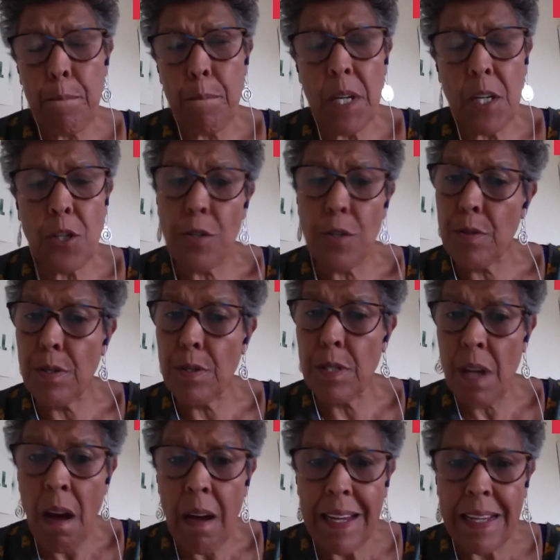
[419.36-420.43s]
issues
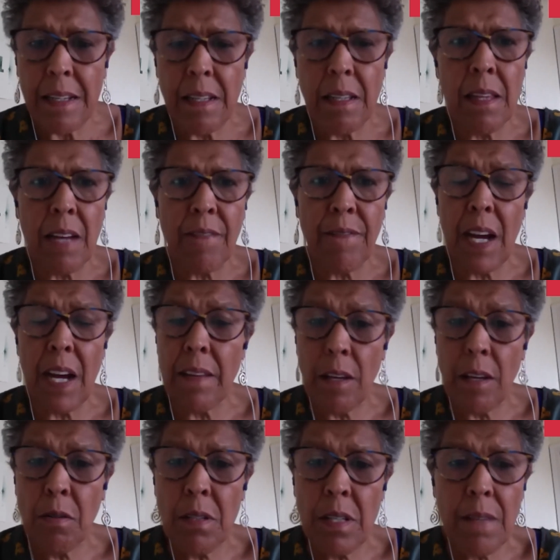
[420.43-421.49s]
died in that fire. They
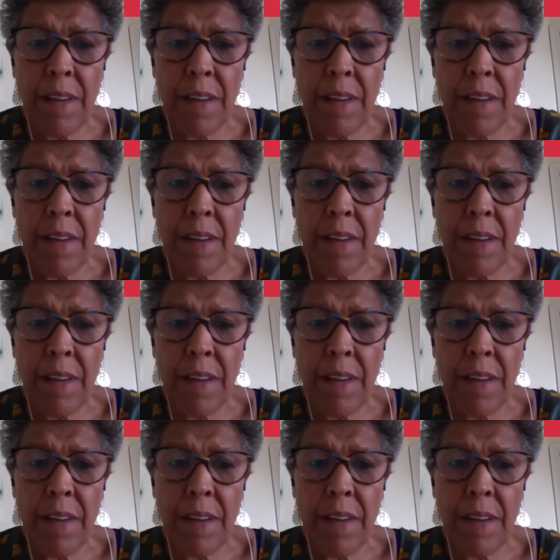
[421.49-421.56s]
couldn't